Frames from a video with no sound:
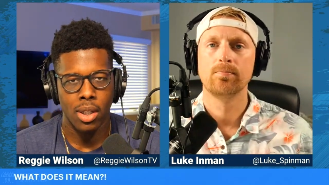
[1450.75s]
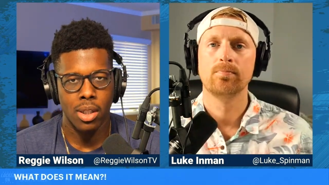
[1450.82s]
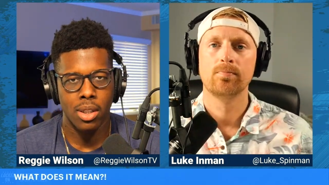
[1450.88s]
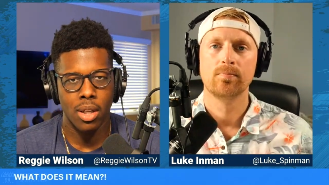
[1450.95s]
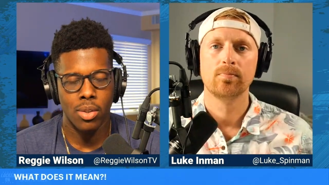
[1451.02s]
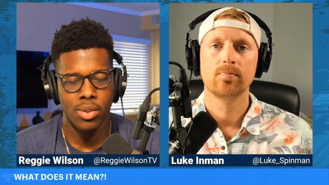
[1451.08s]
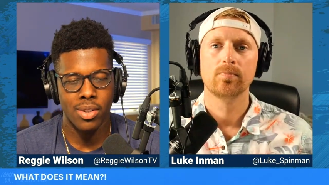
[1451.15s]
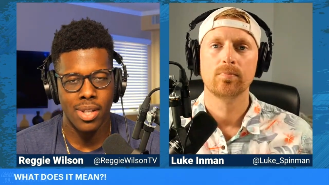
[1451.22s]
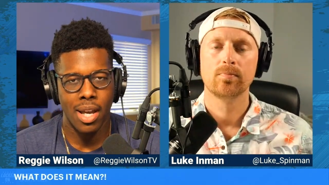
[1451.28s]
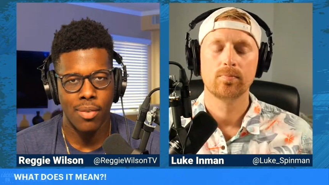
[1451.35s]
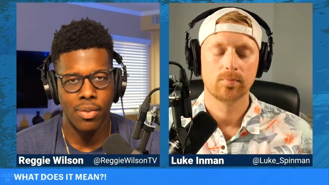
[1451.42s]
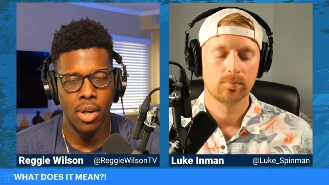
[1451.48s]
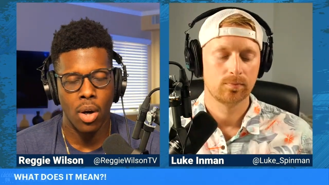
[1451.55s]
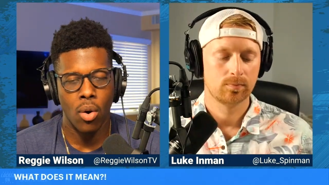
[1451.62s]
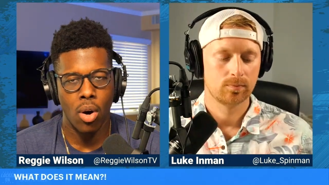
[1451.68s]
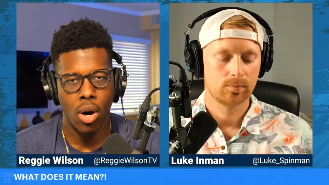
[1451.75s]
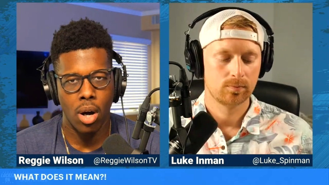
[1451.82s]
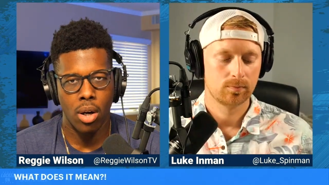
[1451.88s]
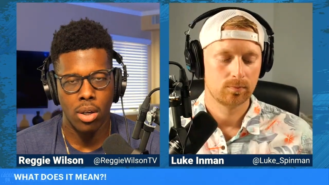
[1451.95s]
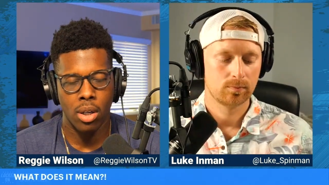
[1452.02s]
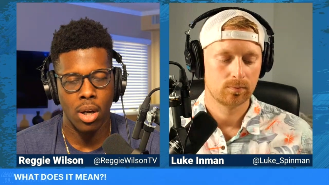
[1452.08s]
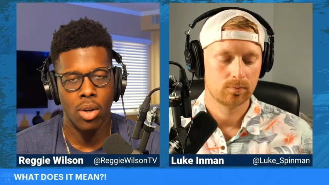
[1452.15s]
Speaker 1: Steph go off,
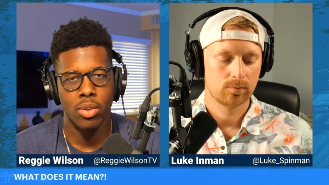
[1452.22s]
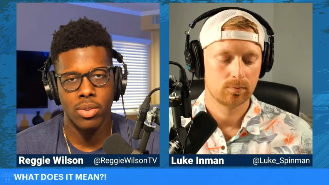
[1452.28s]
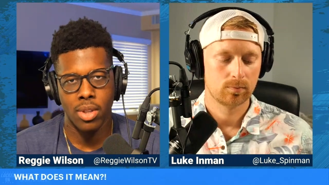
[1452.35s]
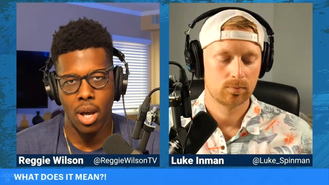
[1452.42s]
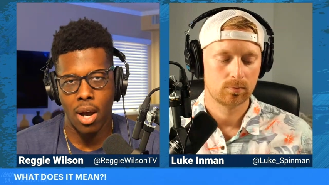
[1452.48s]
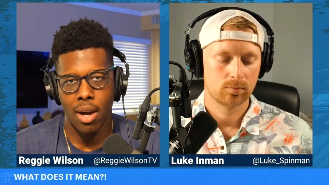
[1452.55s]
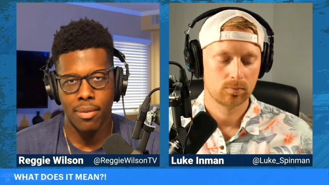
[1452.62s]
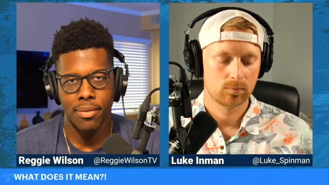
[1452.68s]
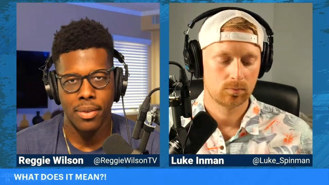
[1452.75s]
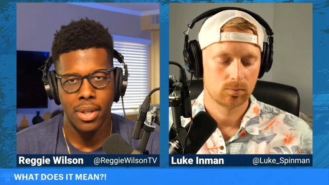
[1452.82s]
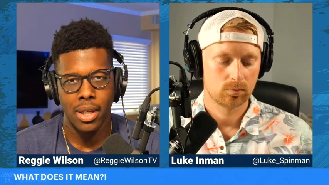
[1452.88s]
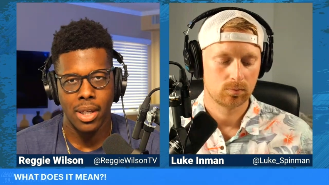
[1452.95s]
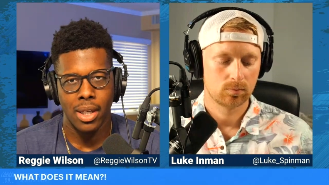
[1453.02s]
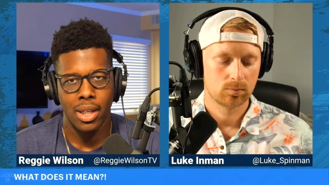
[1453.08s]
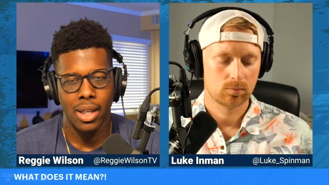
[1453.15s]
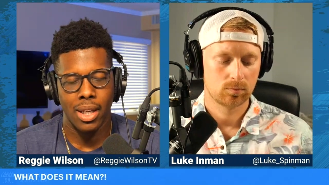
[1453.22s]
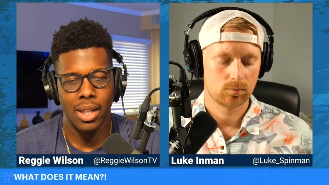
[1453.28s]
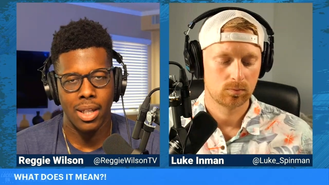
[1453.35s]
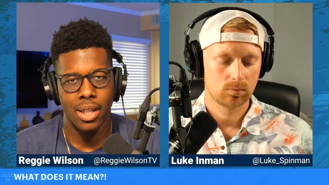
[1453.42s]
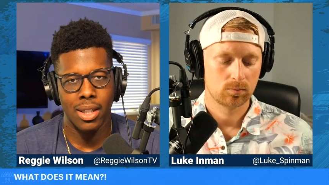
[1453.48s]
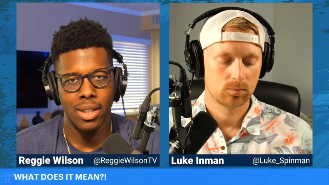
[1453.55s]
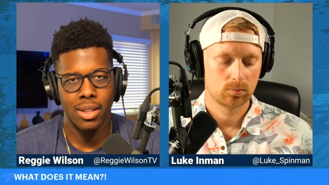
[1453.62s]
goes off
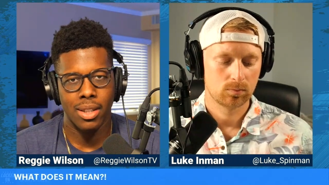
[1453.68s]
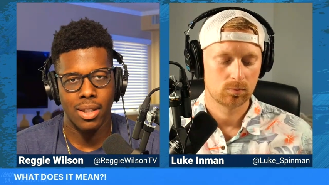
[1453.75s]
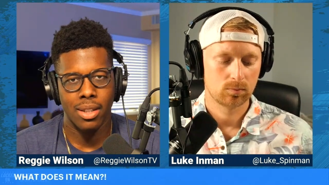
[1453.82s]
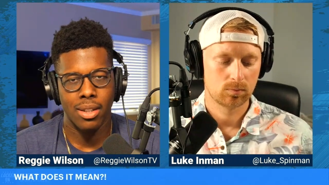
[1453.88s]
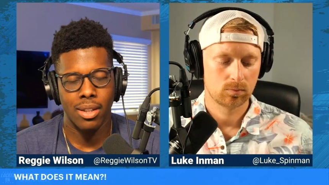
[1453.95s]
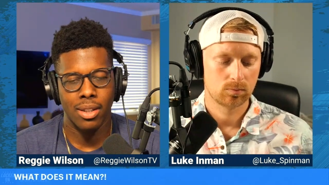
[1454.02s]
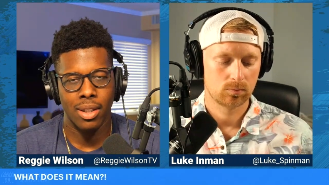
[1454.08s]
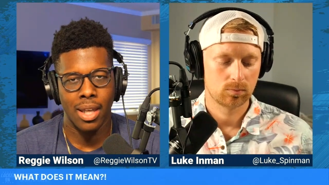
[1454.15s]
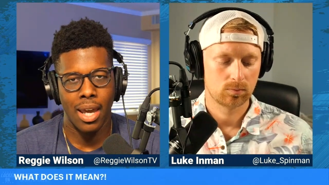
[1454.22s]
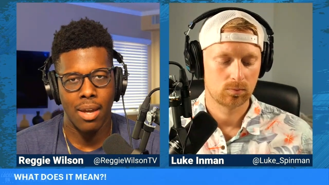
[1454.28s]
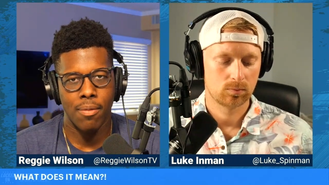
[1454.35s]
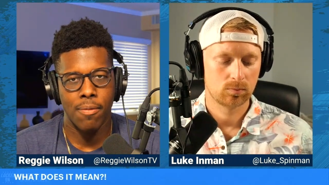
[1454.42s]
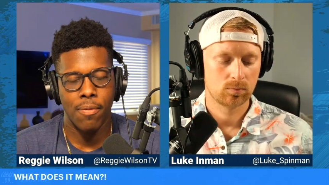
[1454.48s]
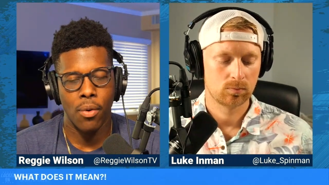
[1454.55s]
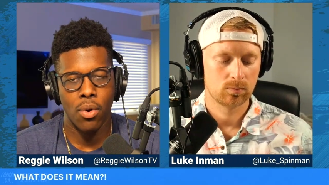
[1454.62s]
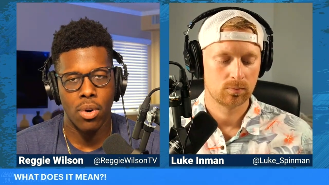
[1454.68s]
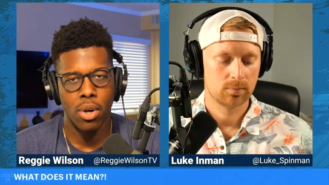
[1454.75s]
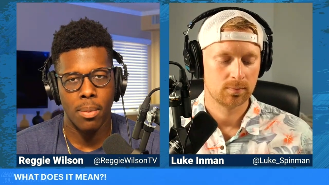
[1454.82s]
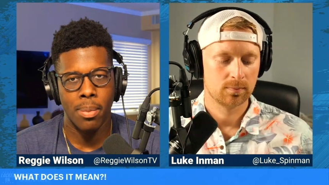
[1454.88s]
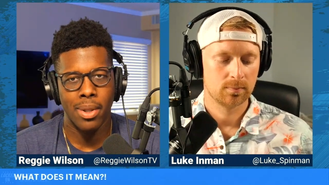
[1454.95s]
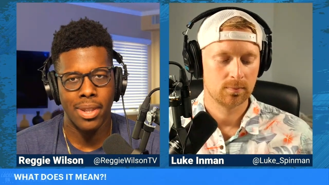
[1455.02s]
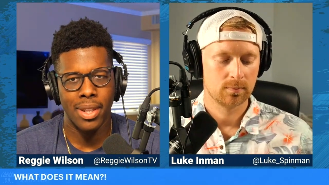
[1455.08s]
in game four, but
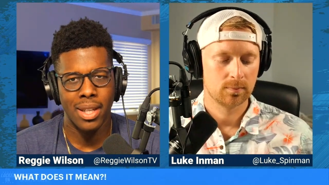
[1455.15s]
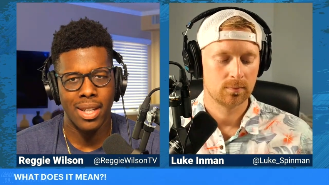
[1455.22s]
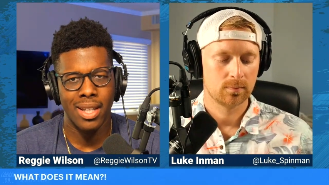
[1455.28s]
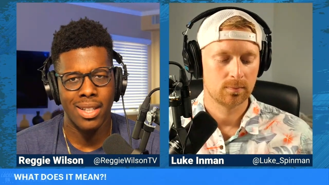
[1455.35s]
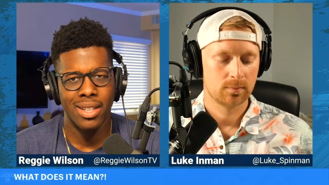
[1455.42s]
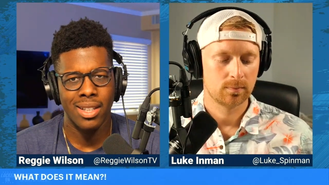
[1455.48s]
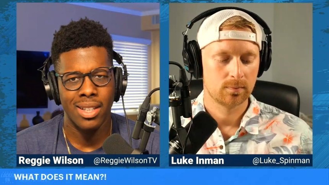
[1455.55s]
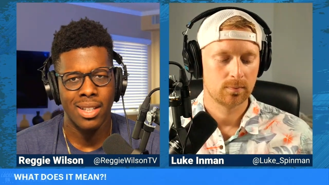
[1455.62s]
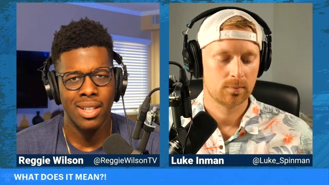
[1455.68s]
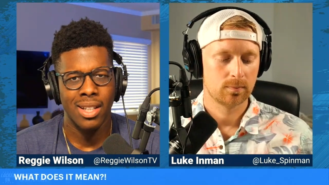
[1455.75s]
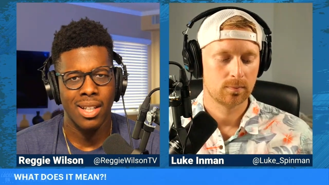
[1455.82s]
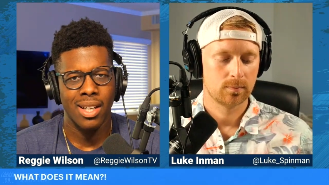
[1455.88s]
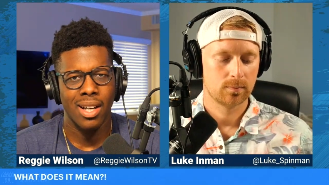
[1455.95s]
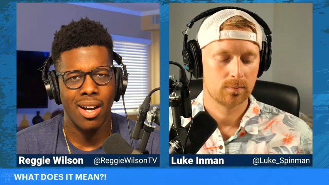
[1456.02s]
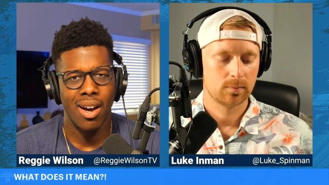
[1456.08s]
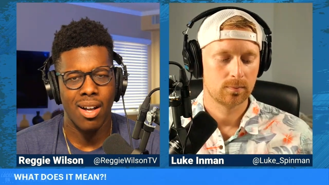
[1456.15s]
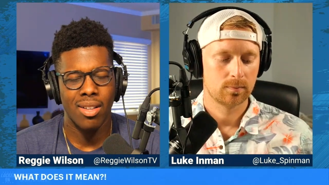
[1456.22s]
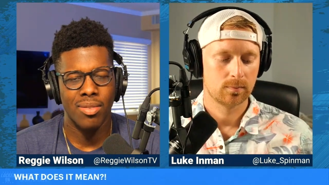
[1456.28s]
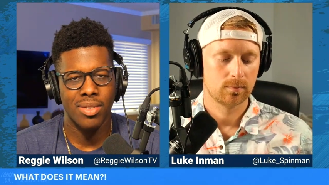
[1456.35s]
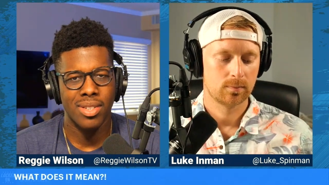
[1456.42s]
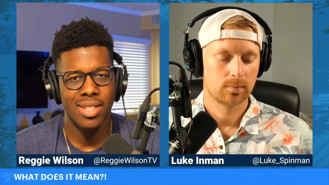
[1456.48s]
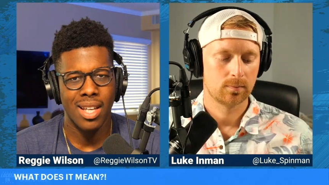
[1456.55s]
then all of a
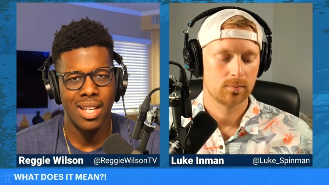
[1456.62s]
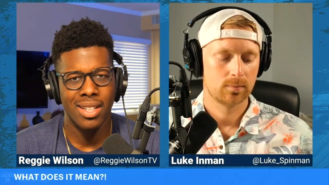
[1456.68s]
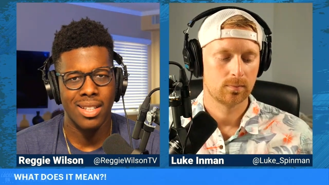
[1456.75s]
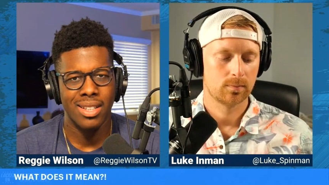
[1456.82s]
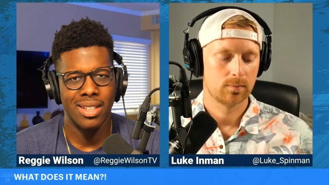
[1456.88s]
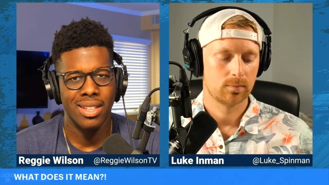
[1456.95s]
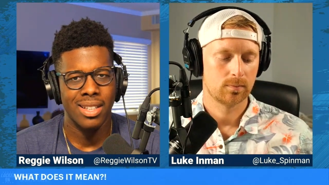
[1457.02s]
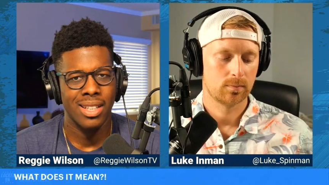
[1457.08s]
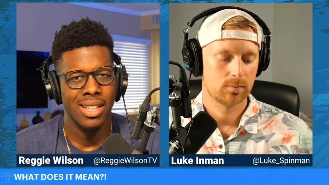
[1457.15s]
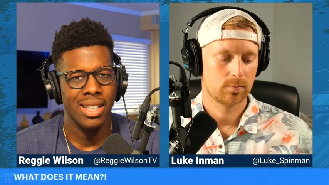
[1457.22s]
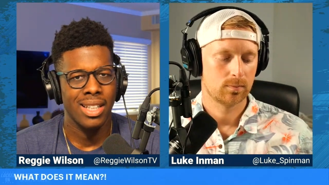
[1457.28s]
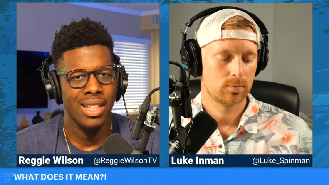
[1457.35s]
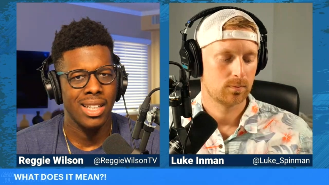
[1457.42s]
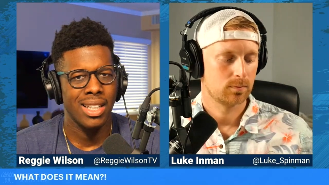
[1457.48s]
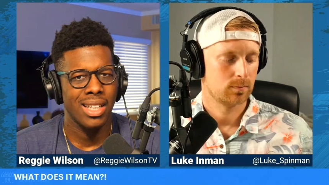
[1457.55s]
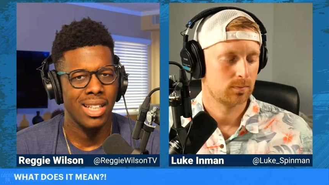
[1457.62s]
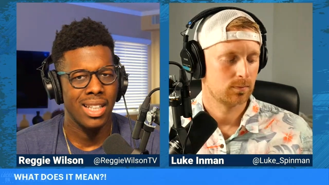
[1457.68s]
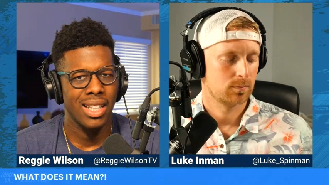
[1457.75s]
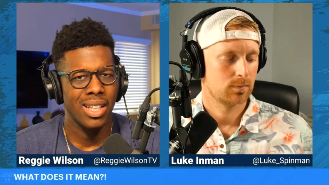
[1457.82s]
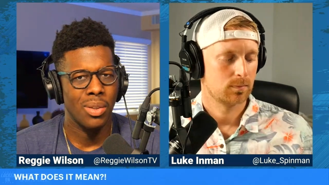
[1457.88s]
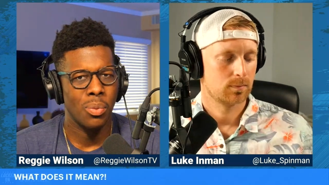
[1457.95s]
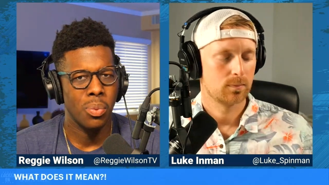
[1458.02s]
sudden,
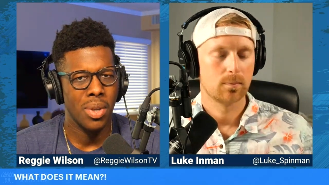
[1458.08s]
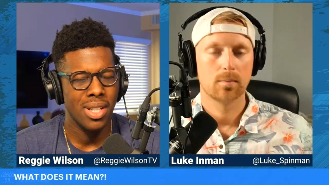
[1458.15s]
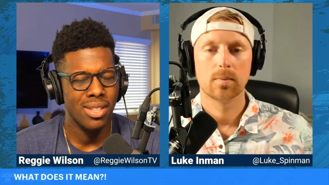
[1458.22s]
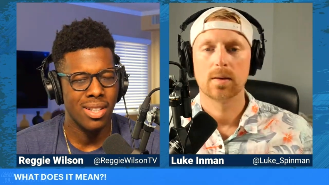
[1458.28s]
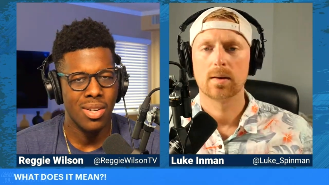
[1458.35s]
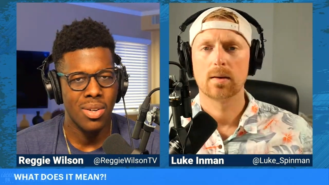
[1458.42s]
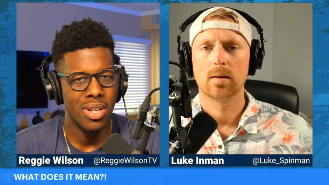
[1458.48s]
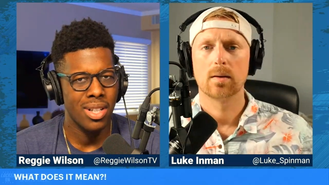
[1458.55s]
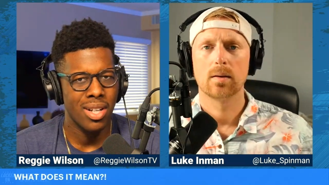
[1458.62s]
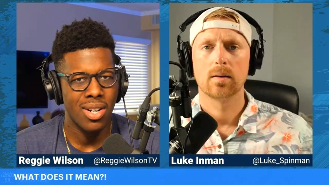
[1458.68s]
what's going on